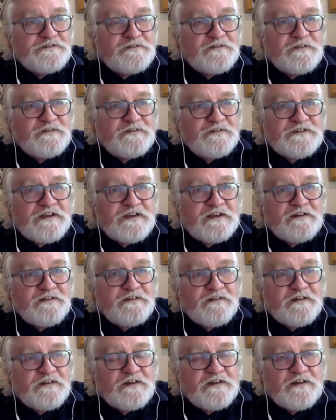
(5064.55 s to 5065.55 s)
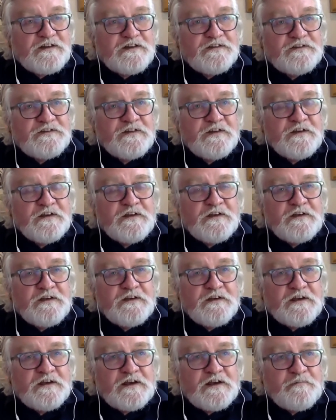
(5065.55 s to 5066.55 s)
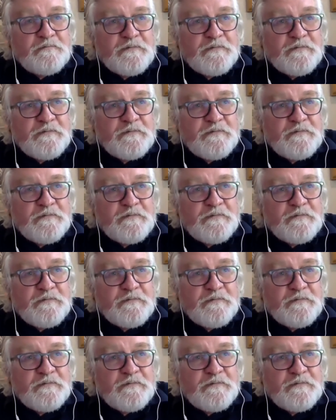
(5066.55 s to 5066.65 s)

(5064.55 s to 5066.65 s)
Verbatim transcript: And then the second thing is uh,